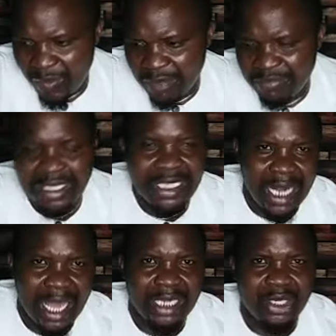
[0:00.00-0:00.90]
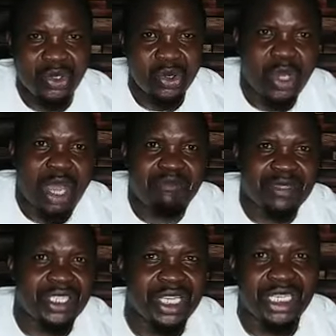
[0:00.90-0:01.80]
we'll be glad to
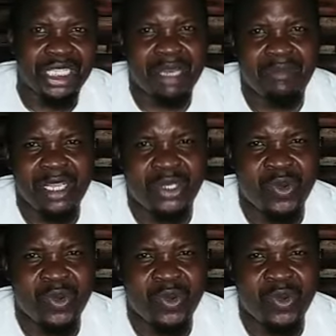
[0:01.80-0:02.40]
appreciate them as